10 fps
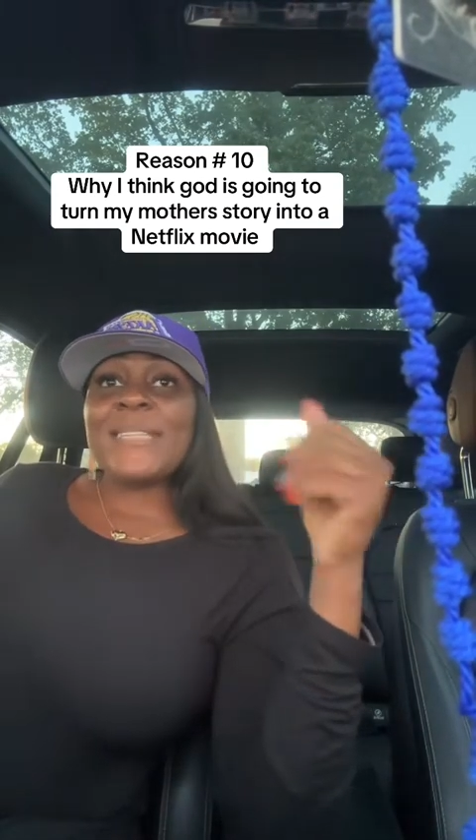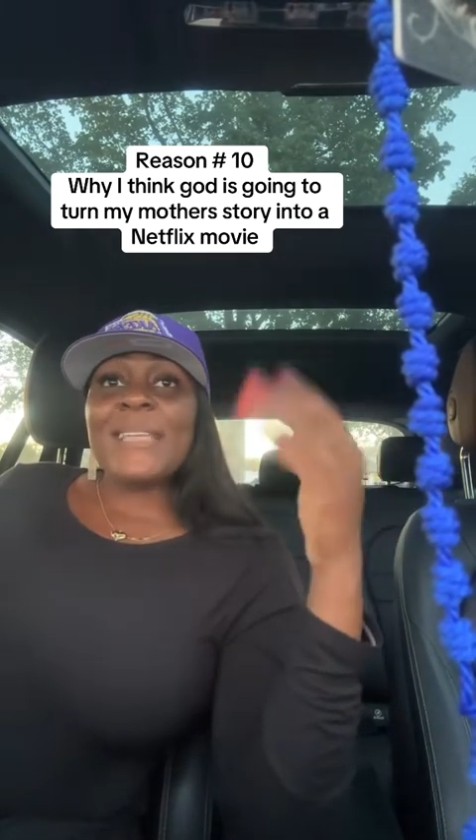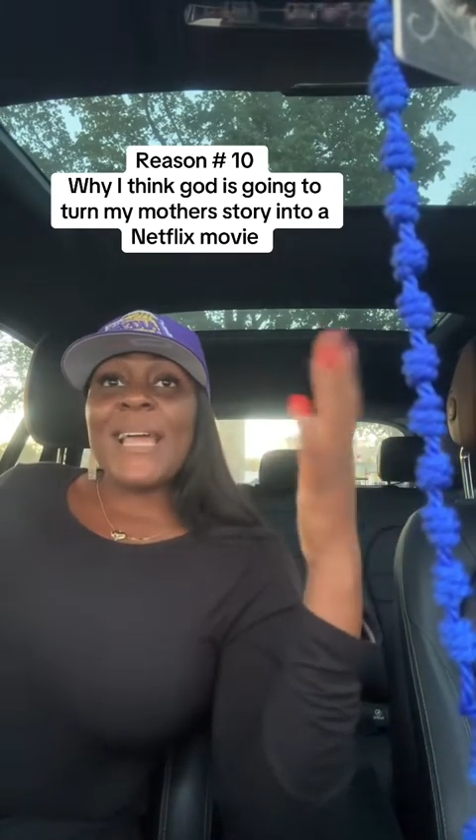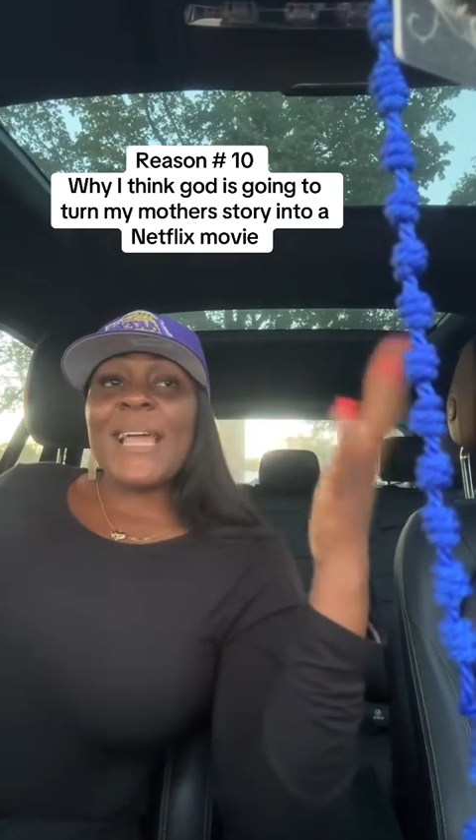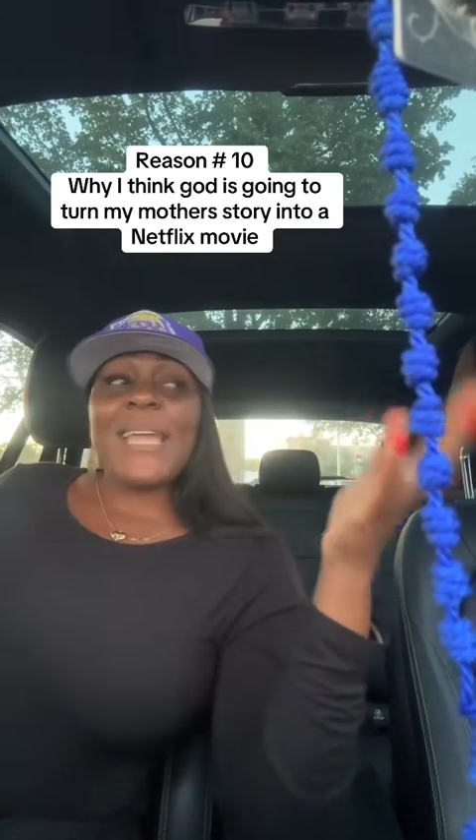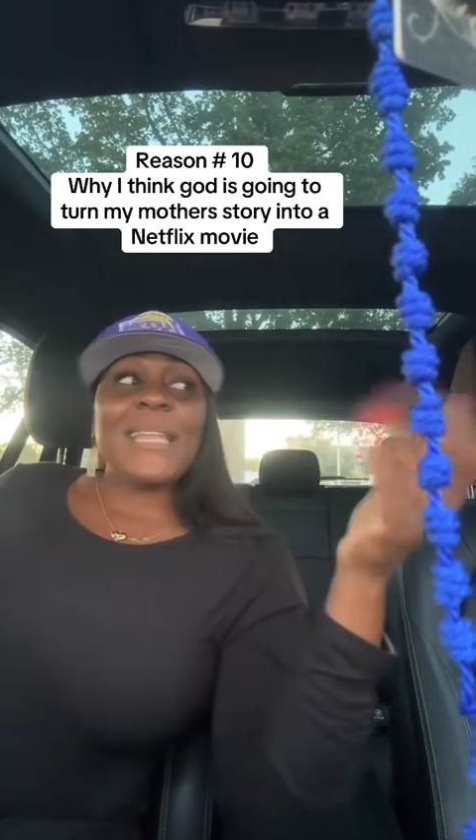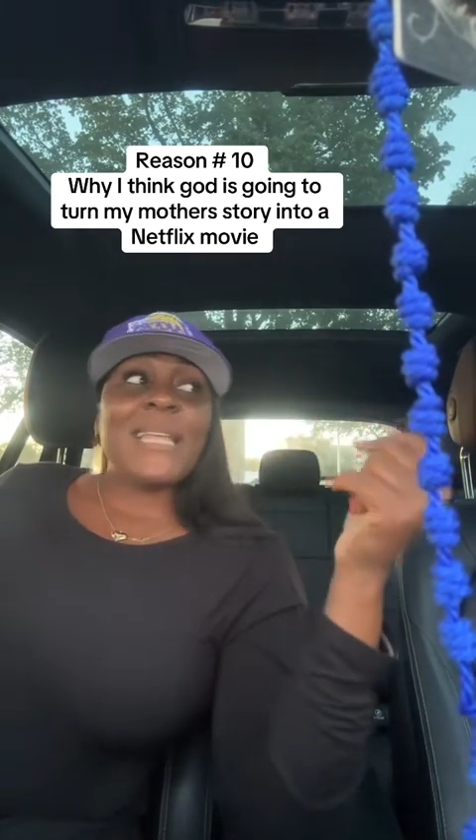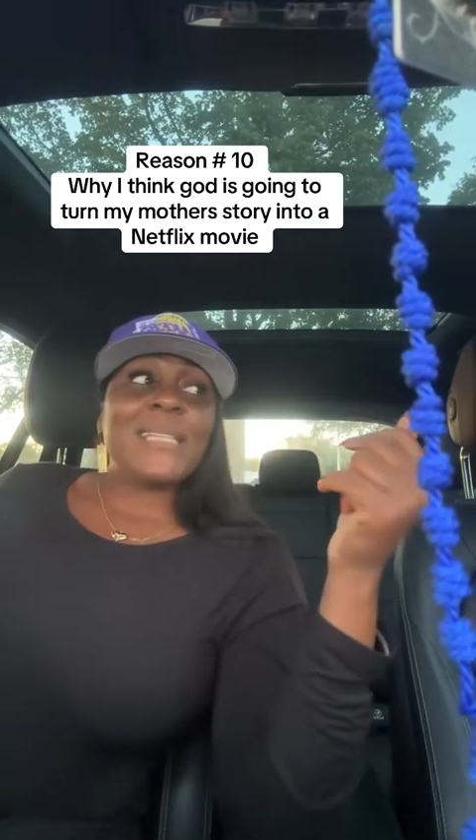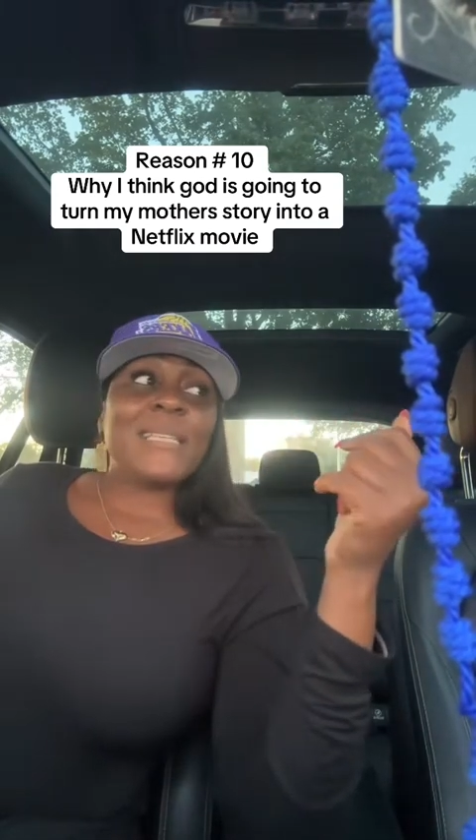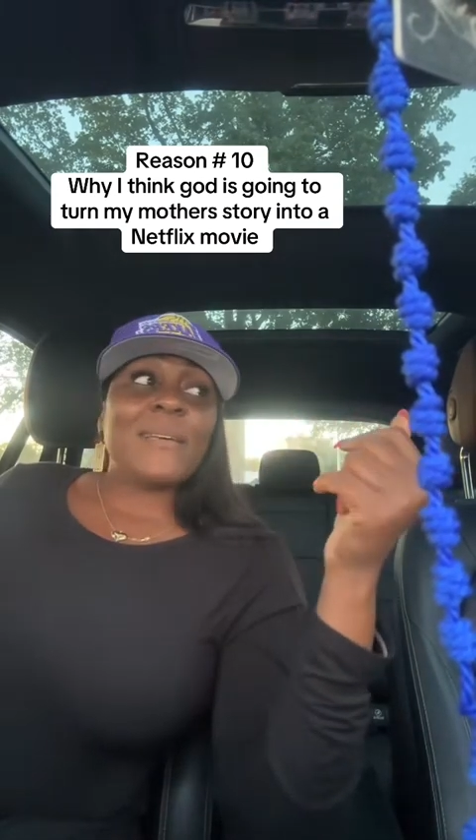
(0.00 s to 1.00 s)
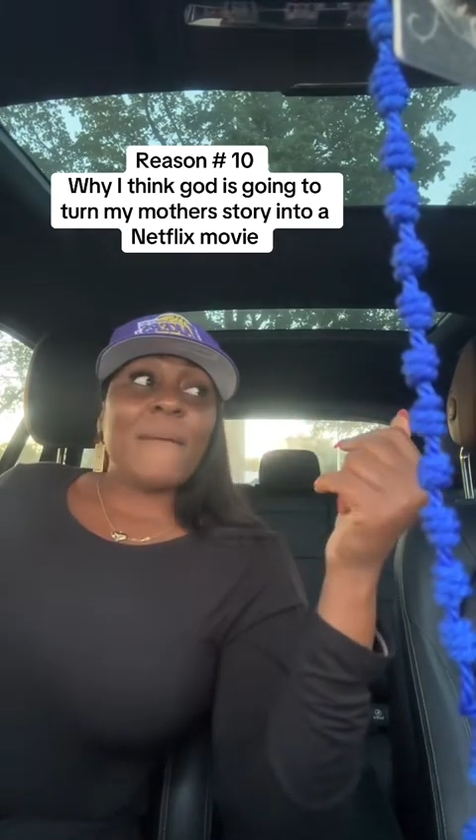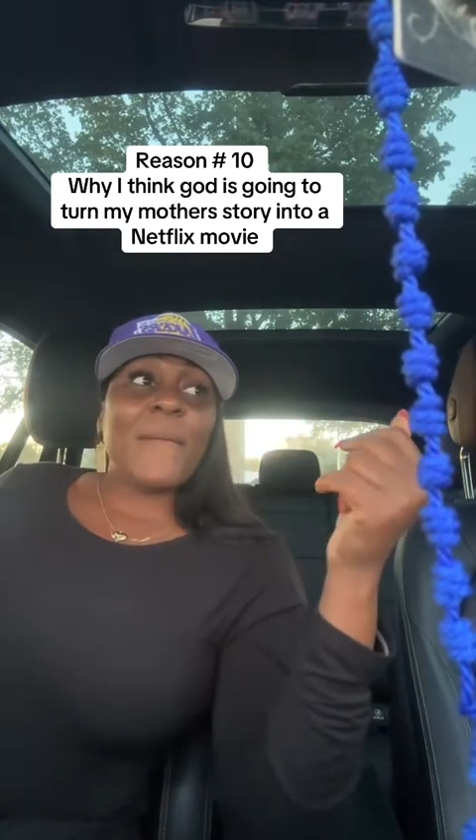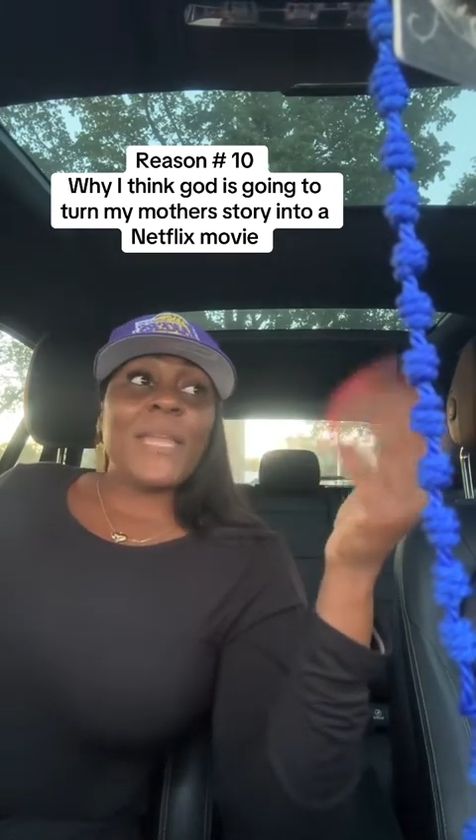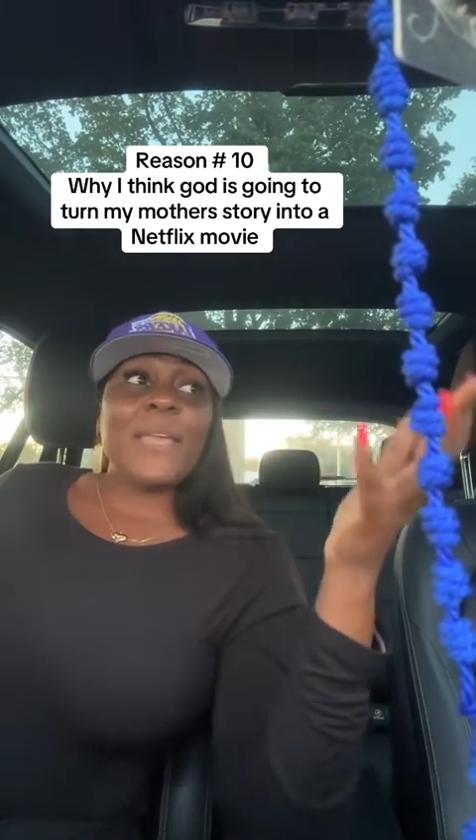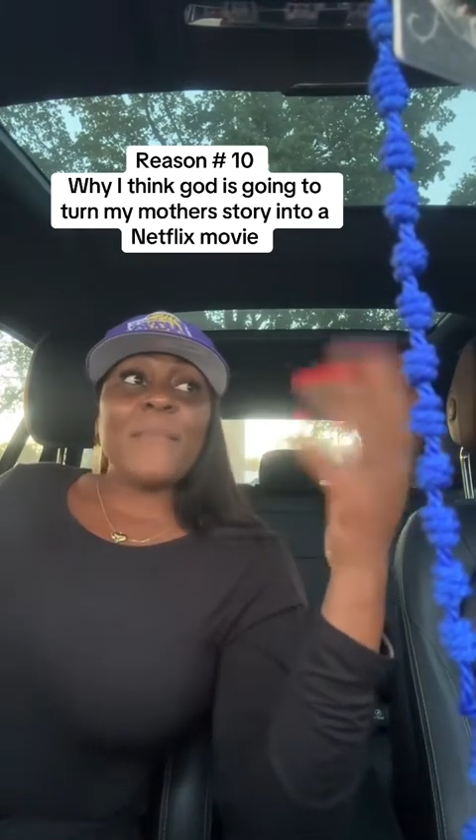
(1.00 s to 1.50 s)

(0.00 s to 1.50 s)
said he need